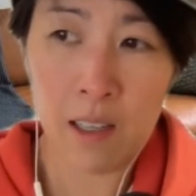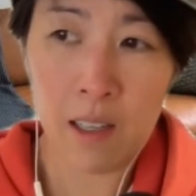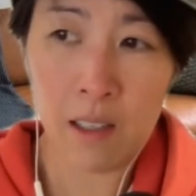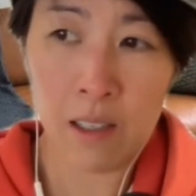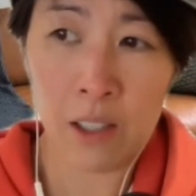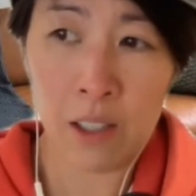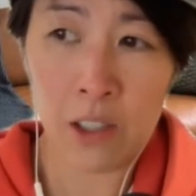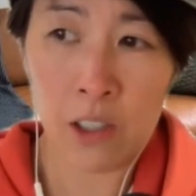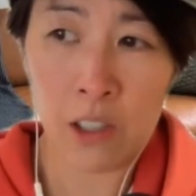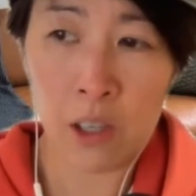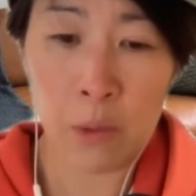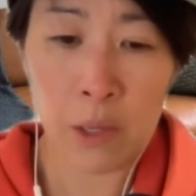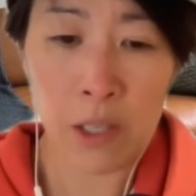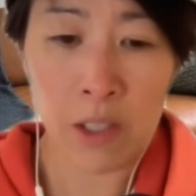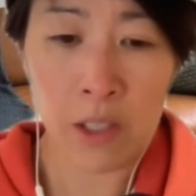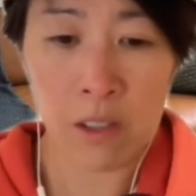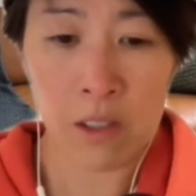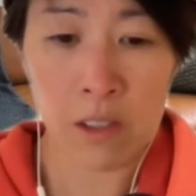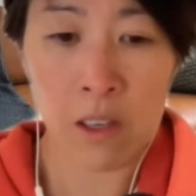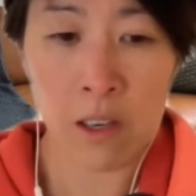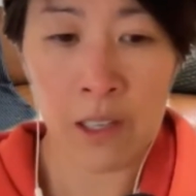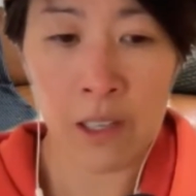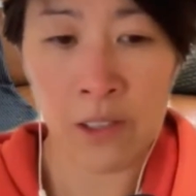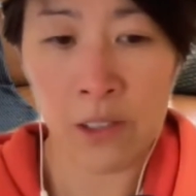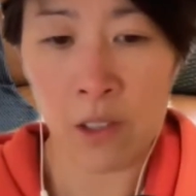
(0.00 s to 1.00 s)
It's showing
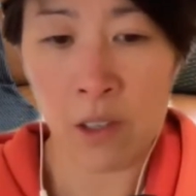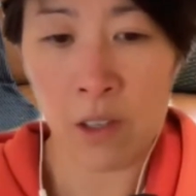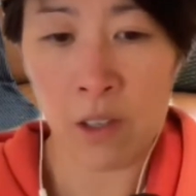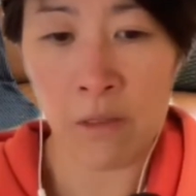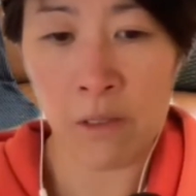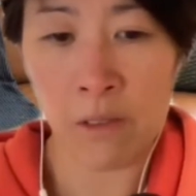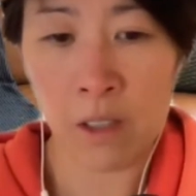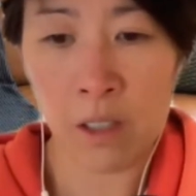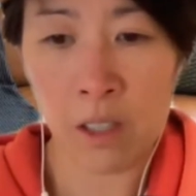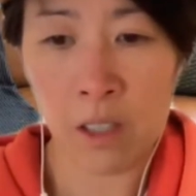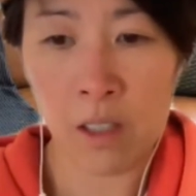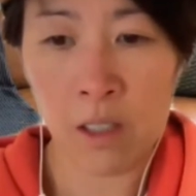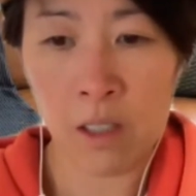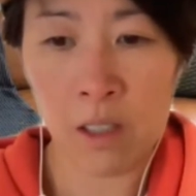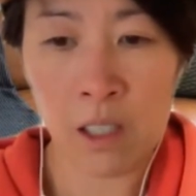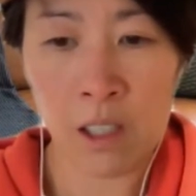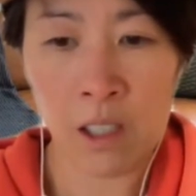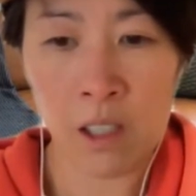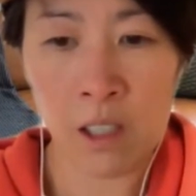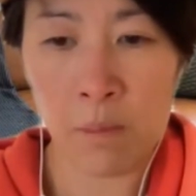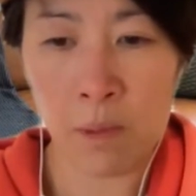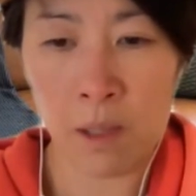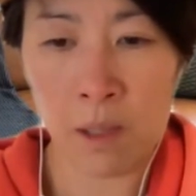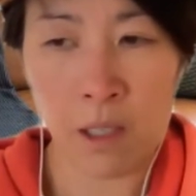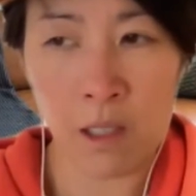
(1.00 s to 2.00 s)
signs of
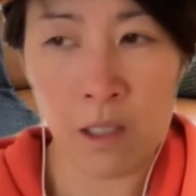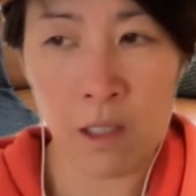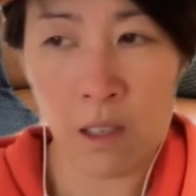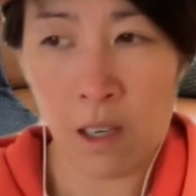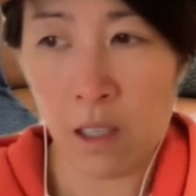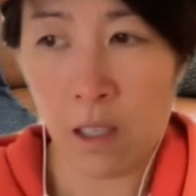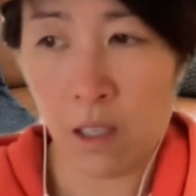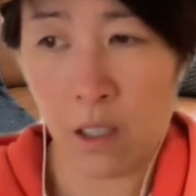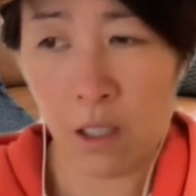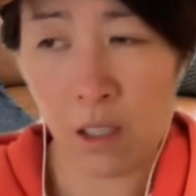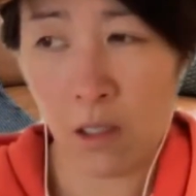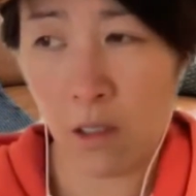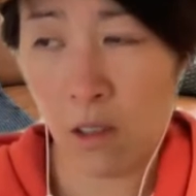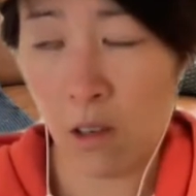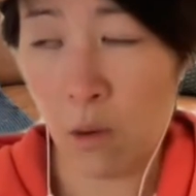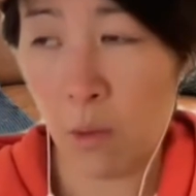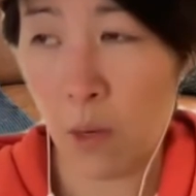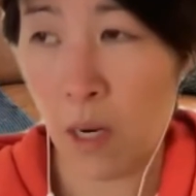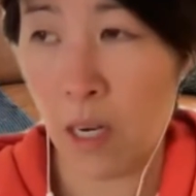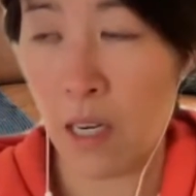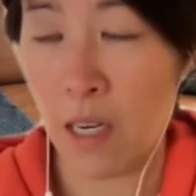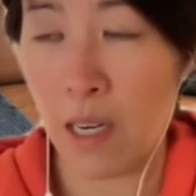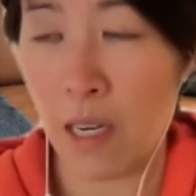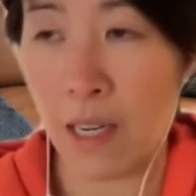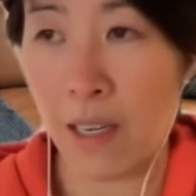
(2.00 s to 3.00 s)
success, but it's
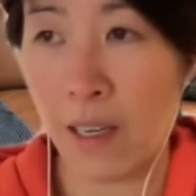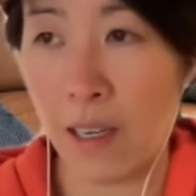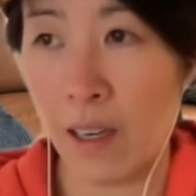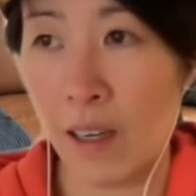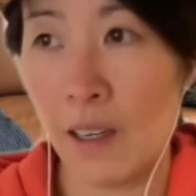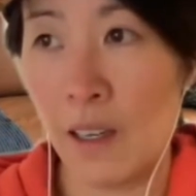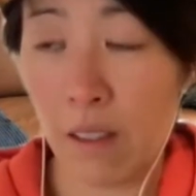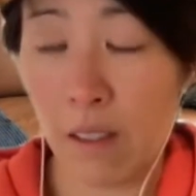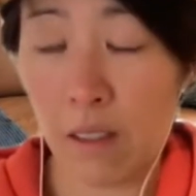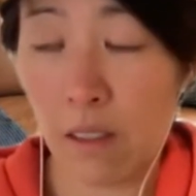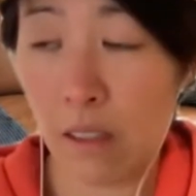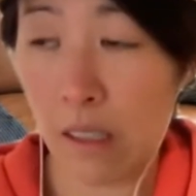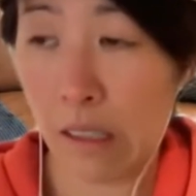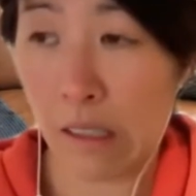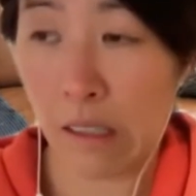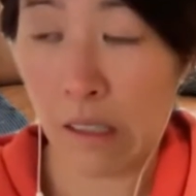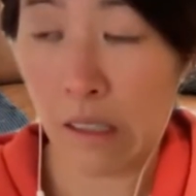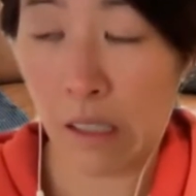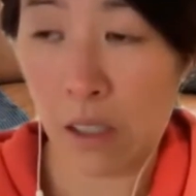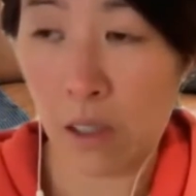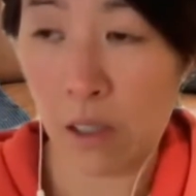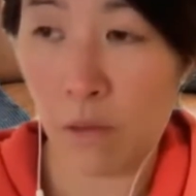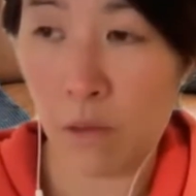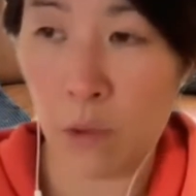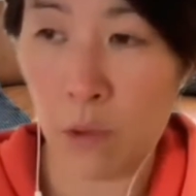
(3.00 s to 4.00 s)
nowhere near
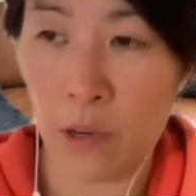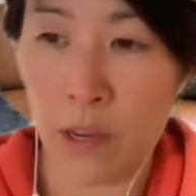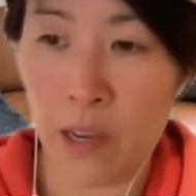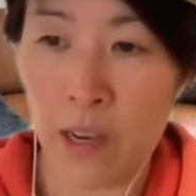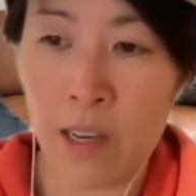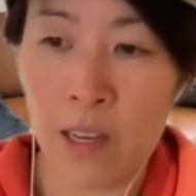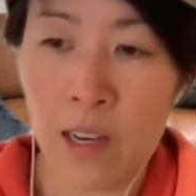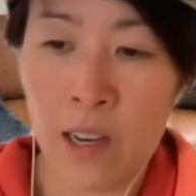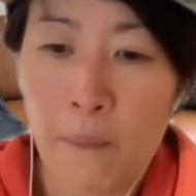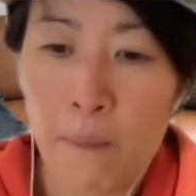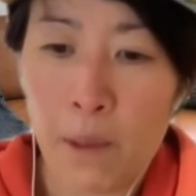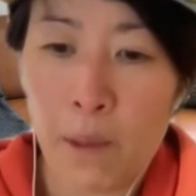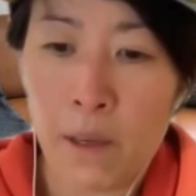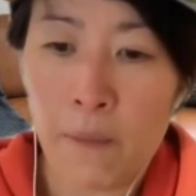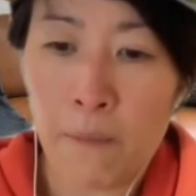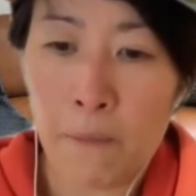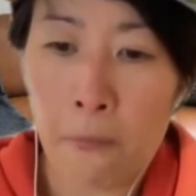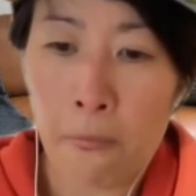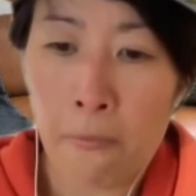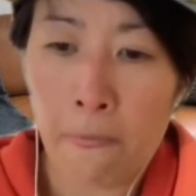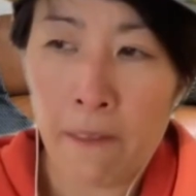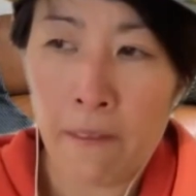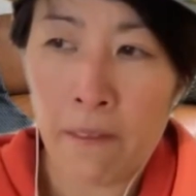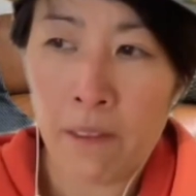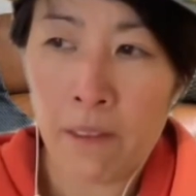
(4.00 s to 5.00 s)
successful yet. But
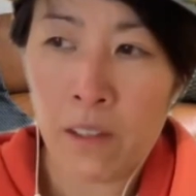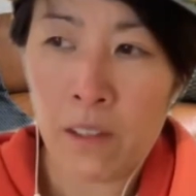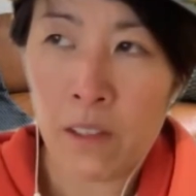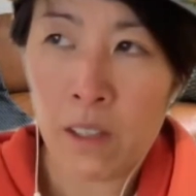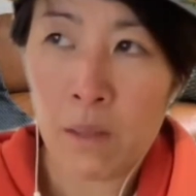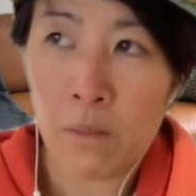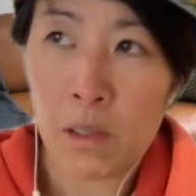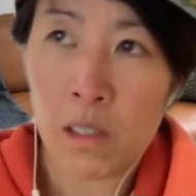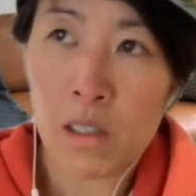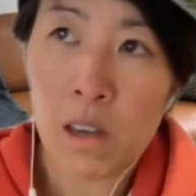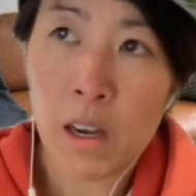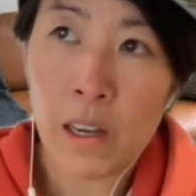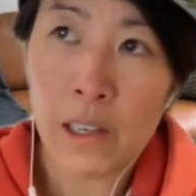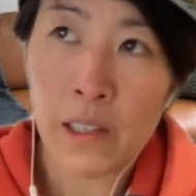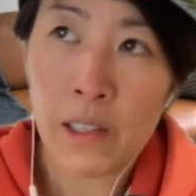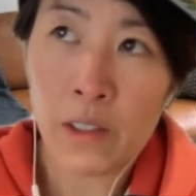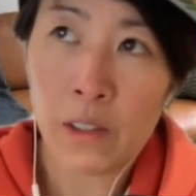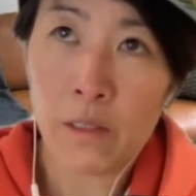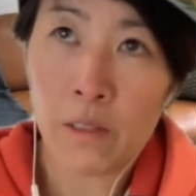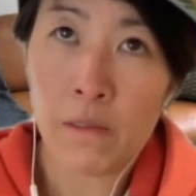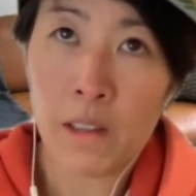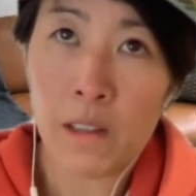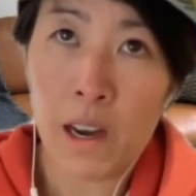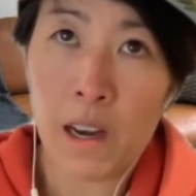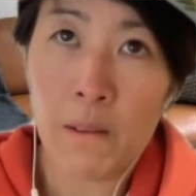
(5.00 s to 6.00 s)
there's some
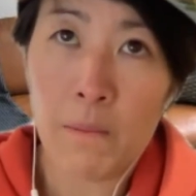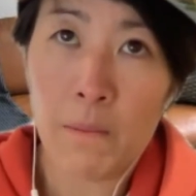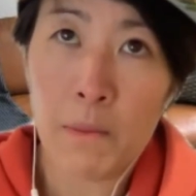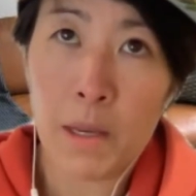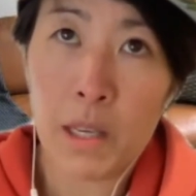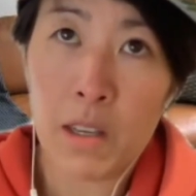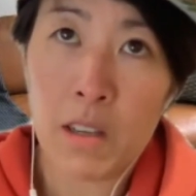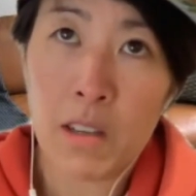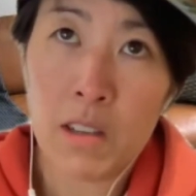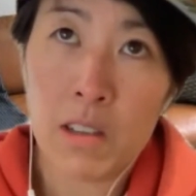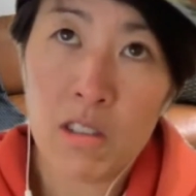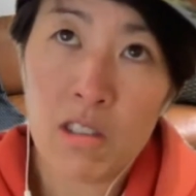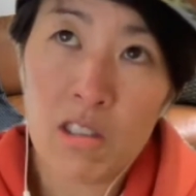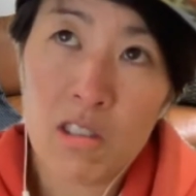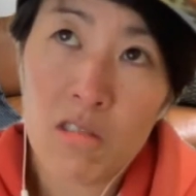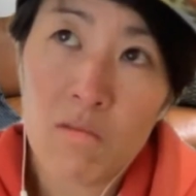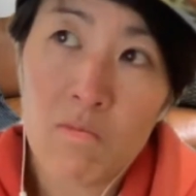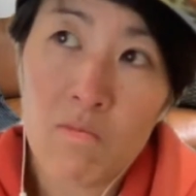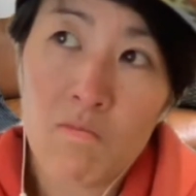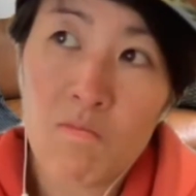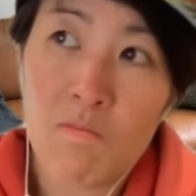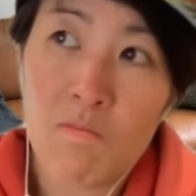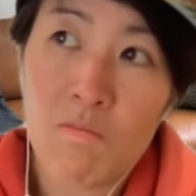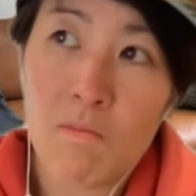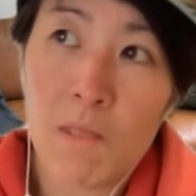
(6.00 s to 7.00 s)
signs of that, because
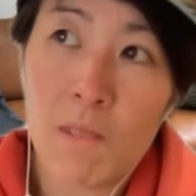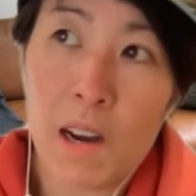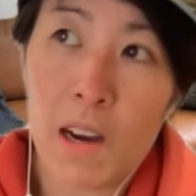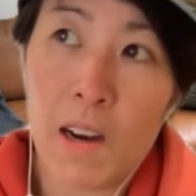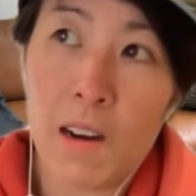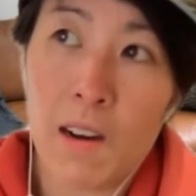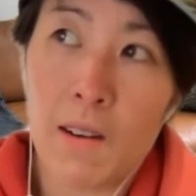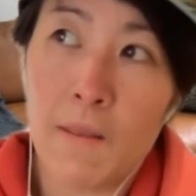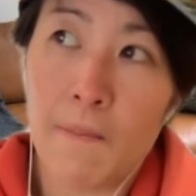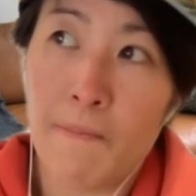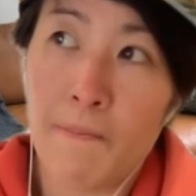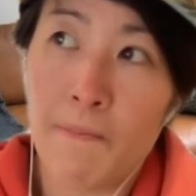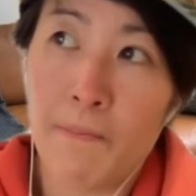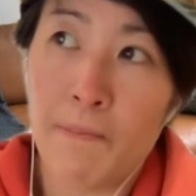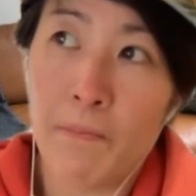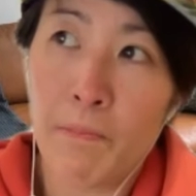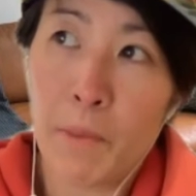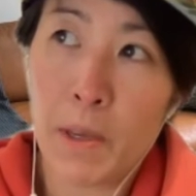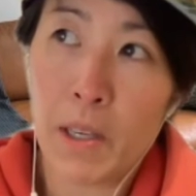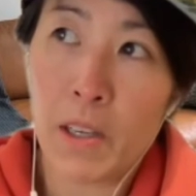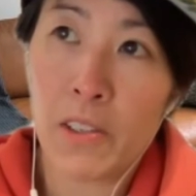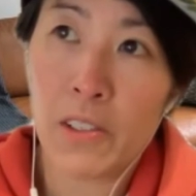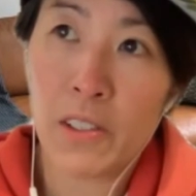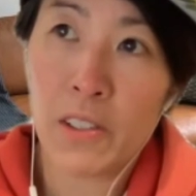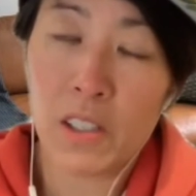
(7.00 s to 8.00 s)

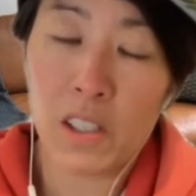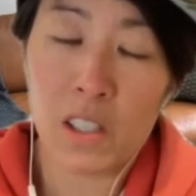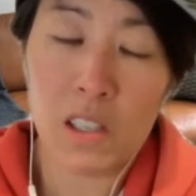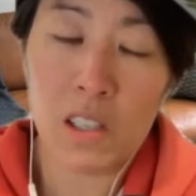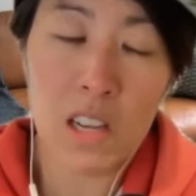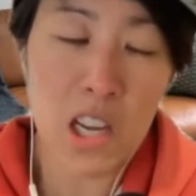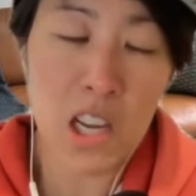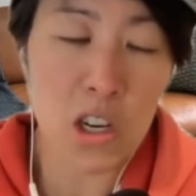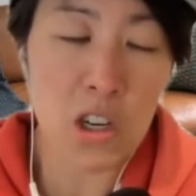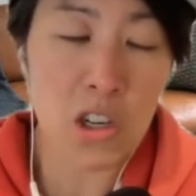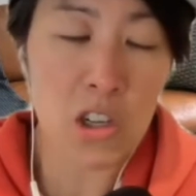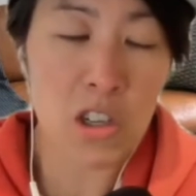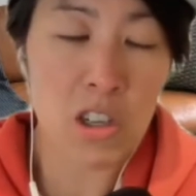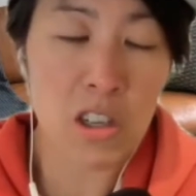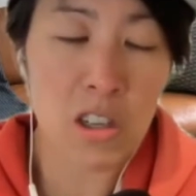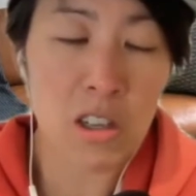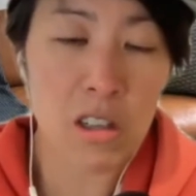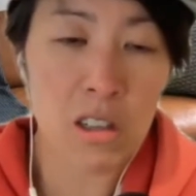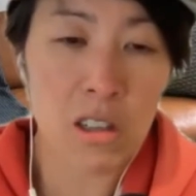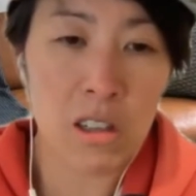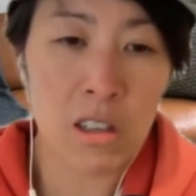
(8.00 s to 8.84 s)
it's niche.